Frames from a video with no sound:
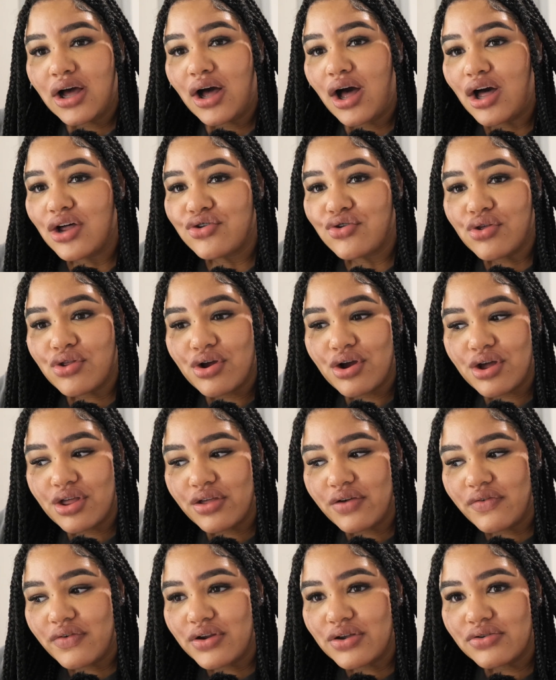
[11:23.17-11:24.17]
Also, there are
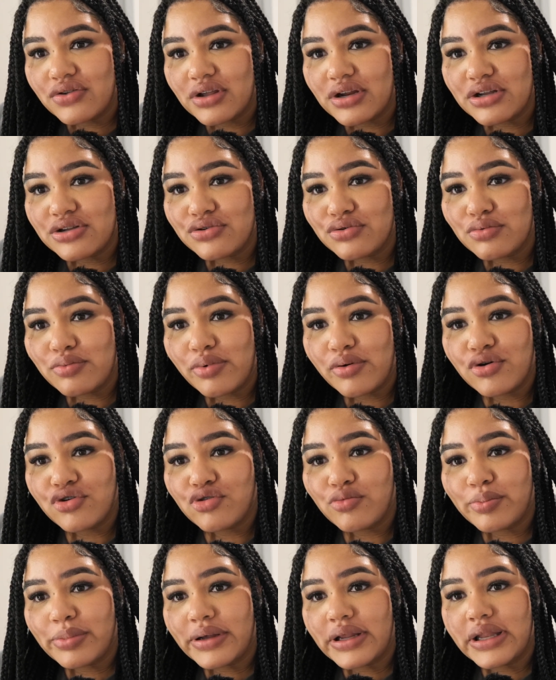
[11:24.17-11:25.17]
other videos that I do
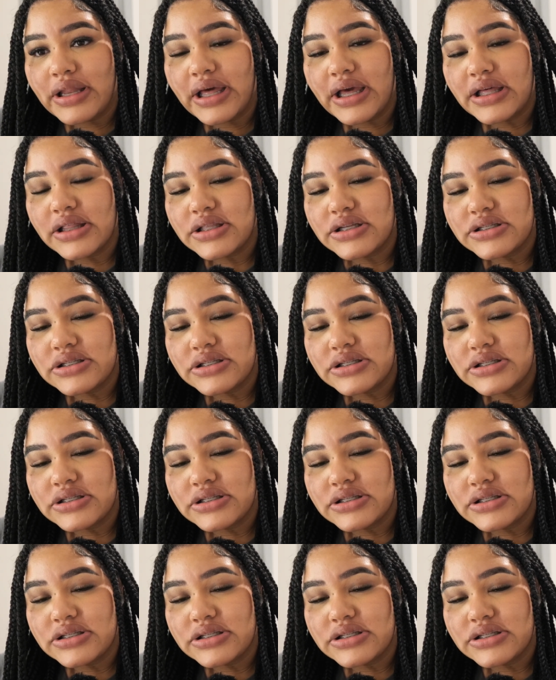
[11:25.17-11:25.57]
post, but like,